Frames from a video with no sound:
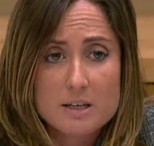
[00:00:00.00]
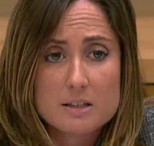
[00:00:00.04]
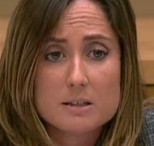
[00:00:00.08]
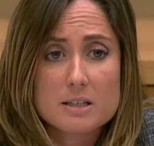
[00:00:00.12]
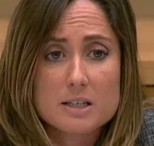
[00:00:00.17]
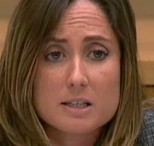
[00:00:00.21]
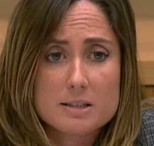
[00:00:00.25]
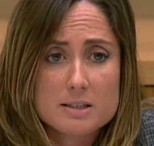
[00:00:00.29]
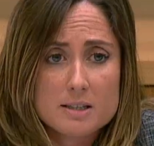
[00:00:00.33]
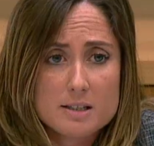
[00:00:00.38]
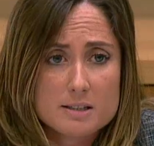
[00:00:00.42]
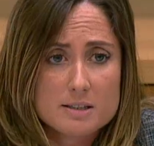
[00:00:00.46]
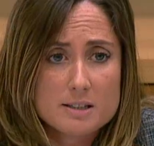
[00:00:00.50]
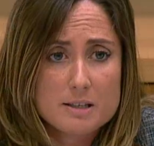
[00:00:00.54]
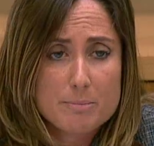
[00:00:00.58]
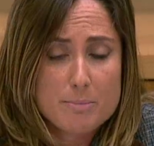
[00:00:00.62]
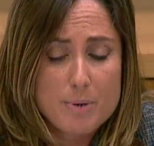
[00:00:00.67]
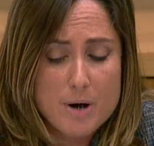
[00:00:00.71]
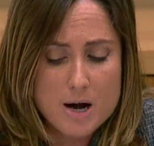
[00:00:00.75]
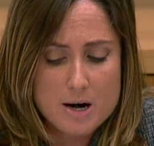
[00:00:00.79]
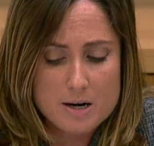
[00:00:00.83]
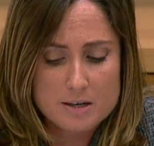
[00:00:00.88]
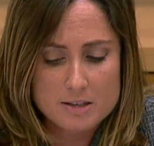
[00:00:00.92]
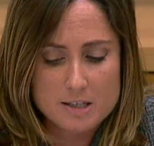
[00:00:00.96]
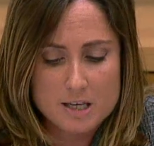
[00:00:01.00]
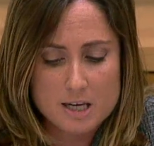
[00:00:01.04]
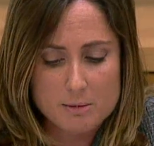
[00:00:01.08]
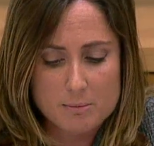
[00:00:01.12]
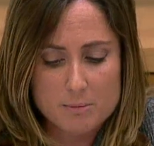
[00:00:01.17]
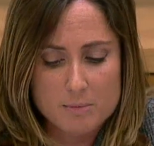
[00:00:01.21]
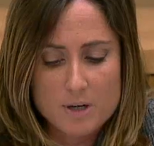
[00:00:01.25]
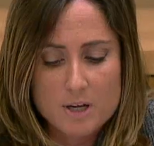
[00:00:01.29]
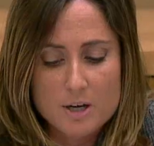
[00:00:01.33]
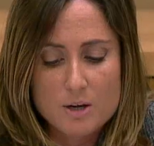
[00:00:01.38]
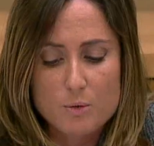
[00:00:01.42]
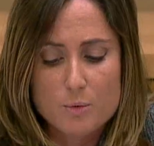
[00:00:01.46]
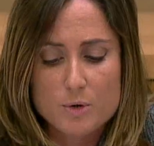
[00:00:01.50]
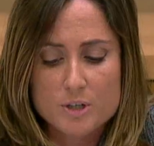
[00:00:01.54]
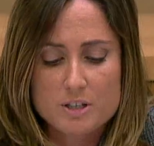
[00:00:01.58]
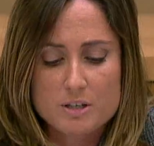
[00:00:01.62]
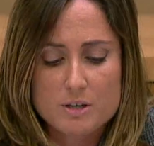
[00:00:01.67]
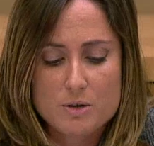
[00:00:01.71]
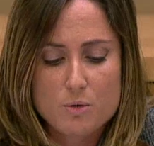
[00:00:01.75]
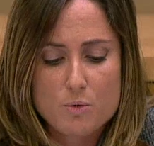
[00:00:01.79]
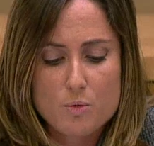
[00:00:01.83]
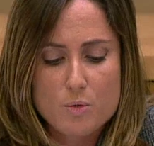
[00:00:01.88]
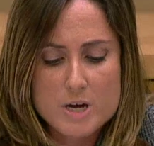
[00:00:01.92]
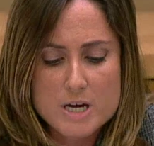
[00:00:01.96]
this is the paradigm
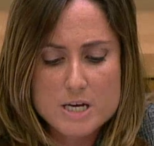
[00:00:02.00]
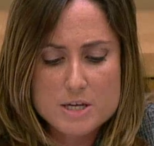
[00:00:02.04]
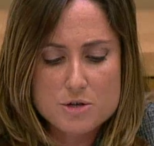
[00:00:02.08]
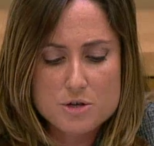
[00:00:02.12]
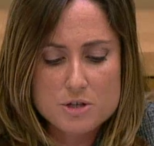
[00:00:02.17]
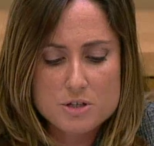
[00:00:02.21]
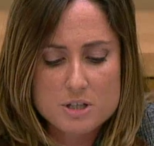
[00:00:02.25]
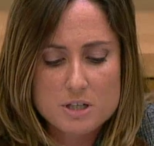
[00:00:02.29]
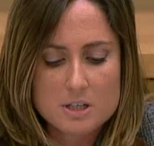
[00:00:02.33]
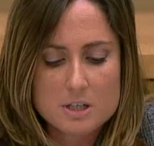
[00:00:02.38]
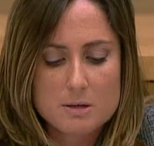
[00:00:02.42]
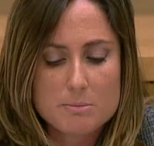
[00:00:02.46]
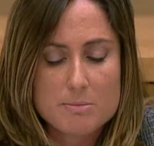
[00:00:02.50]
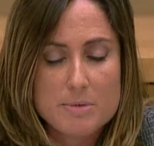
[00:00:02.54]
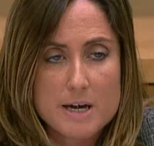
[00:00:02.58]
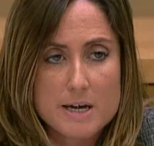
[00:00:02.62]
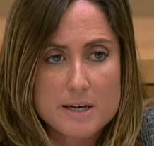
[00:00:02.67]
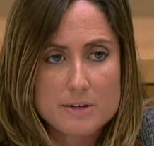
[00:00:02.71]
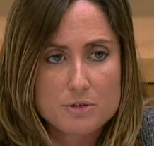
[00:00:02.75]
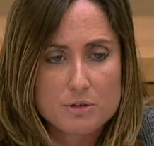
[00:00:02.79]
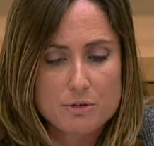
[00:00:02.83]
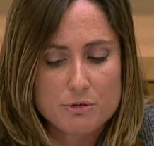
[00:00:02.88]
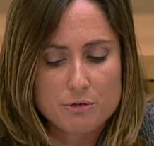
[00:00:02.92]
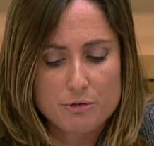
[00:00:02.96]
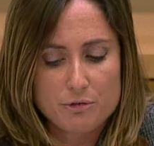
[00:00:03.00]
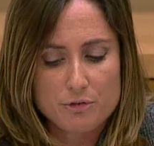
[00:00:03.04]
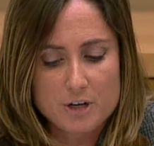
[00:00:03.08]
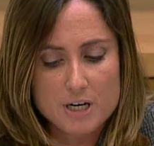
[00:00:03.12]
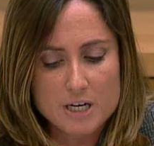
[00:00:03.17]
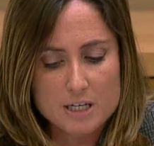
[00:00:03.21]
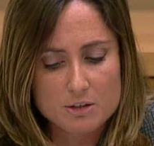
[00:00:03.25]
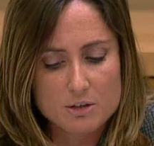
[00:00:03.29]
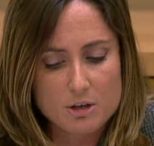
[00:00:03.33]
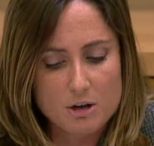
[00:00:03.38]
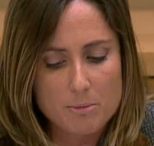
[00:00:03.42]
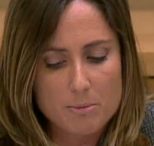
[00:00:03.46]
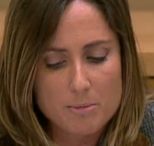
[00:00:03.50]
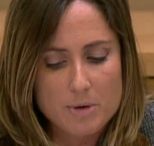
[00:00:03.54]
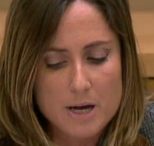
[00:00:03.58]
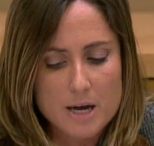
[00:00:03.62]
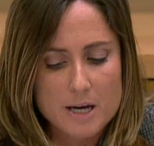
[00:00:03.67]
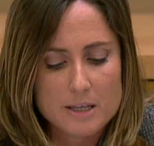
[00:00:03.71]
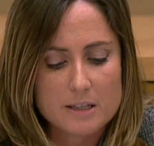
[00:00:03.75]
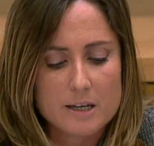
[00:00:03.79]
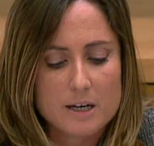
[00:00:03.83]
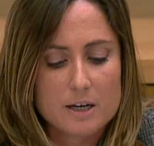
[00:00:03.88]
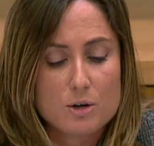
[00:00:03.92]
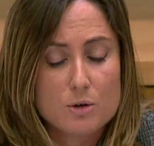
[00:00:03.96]
within which the debate on freedom
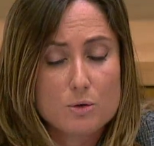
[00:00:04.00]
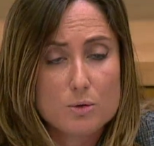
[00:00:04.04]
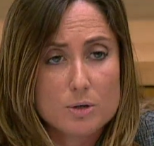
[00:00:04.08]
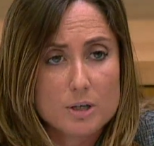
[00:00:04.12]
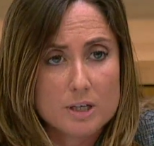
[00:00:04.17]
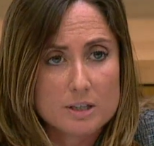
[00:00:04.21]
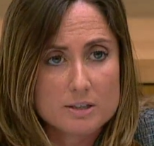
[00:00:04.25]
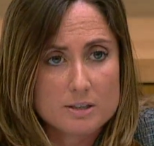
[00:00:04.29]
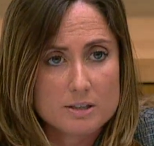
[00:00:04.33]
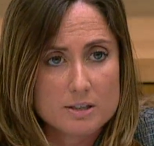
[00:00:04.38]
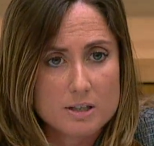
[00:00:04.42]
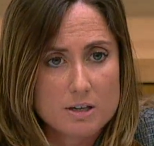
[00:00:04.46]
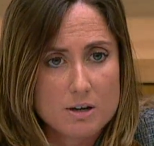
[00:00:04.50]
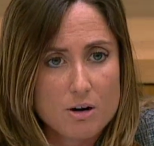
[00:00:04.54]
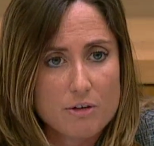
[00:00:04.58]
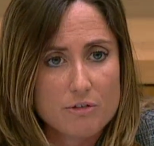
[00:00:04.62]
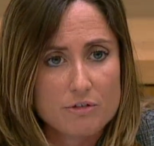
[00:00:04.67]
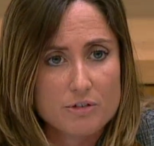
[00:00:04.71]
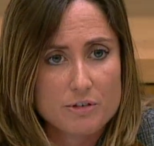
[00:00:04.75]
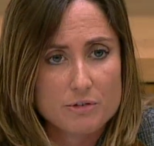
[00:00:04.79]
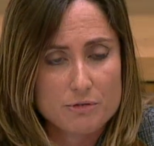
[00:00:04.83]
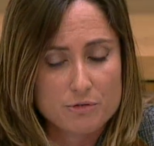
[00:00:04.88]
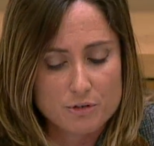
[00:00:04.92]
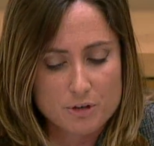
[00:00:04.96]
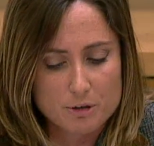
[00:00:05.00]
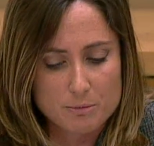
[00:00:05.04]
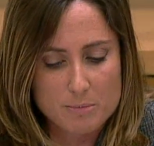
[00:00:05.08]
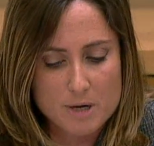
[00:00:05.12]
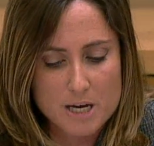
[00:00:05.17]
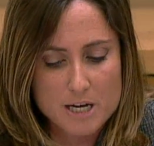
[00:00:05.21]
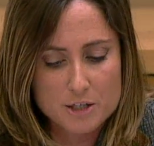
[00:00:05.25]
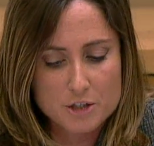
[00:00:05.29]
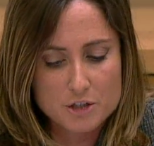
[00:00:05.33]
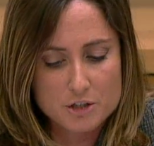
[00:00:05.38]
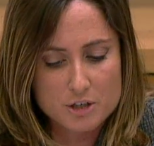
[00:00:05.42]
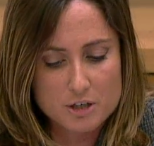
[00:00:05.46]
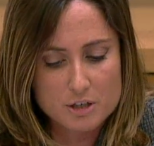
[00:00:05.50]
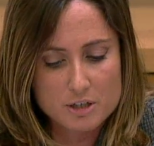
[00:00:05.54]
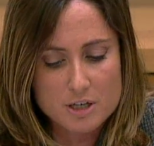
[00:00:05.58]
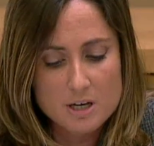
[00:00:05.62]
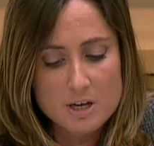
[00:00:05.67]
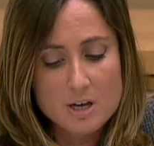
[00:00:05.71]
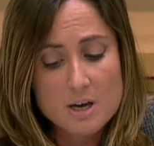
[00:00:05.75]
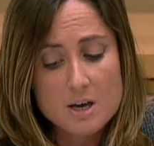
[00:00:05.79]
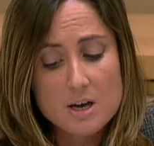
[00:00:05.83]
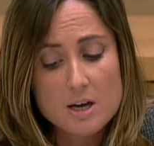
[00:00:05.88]
and accuracy of information